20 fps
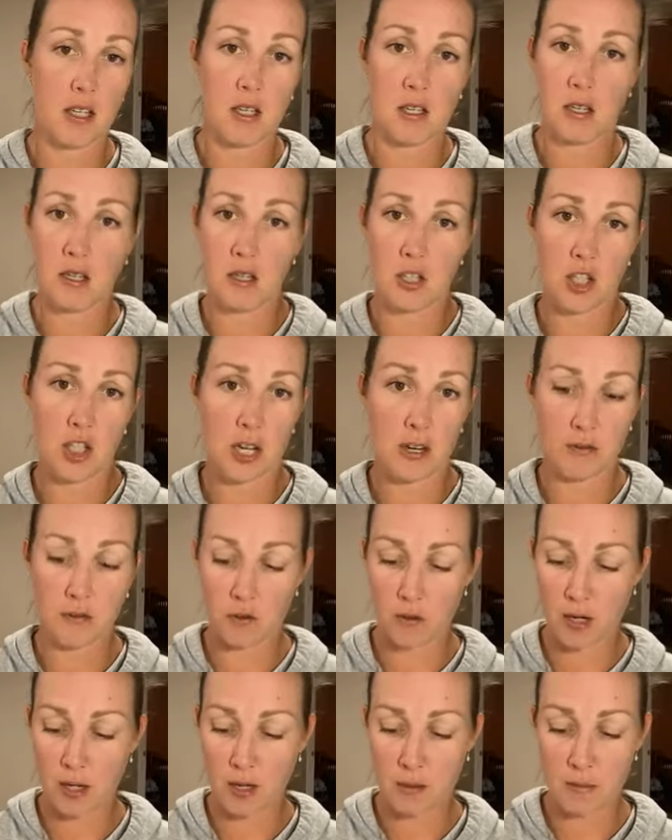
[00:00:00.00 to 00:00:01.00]
the
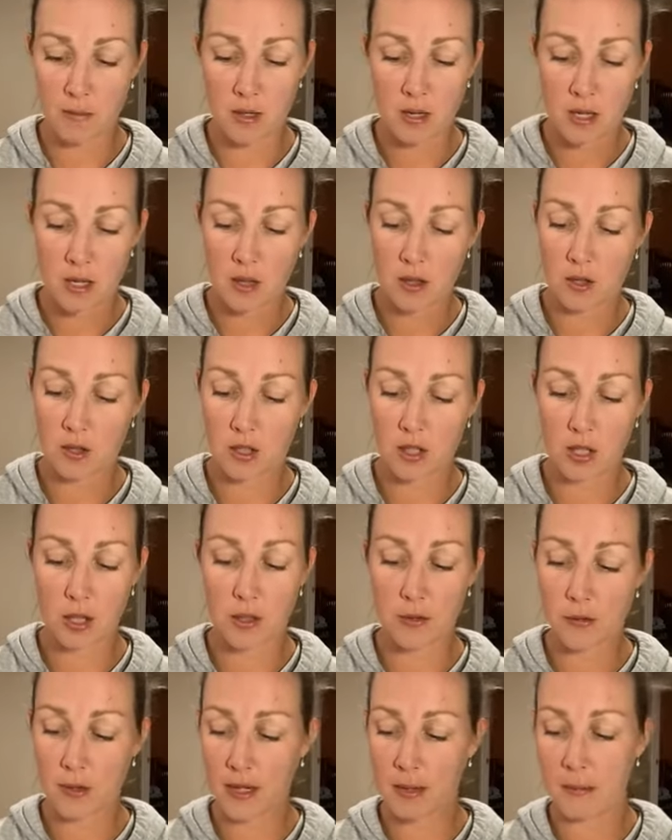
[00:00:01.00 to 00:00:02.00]
shave cream. There's a
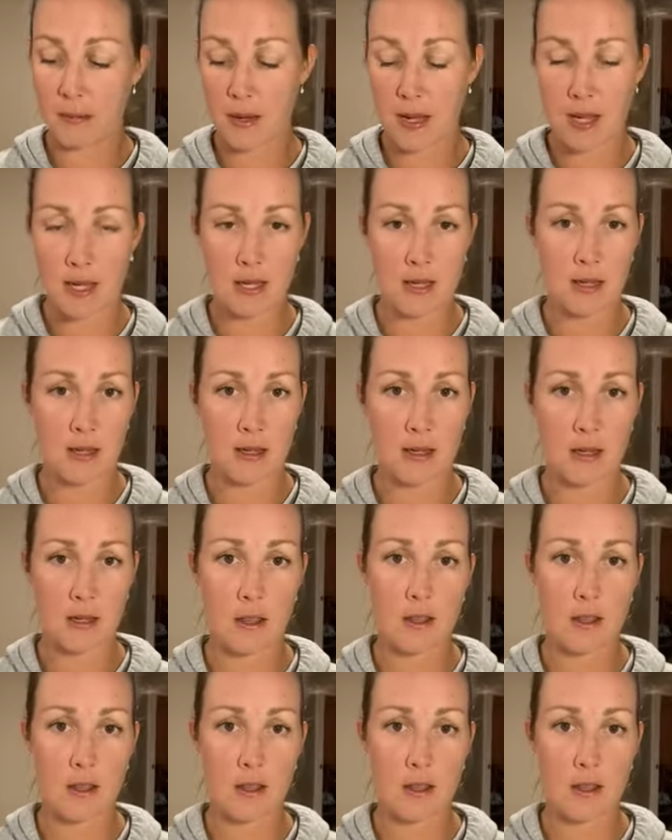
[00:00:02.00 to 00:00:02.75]
3-in-1